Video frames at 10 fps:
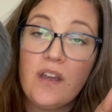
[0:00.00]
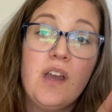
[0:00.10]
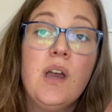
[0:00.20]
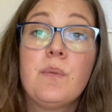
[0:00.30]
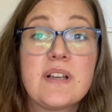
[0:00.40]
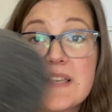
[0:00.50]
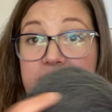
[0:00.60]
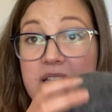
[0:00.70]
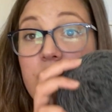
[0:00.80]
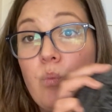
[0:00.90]
because I
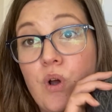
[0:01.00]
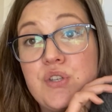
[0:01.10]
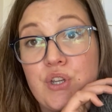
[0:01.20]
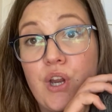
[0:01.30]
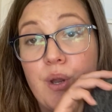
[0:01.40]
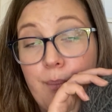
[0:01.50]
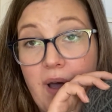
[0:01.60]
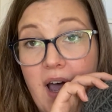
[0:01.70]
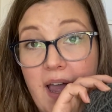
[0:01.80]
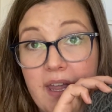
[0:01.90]
didn't want to go
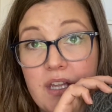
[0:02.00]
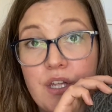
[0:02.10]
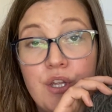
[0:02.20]
buy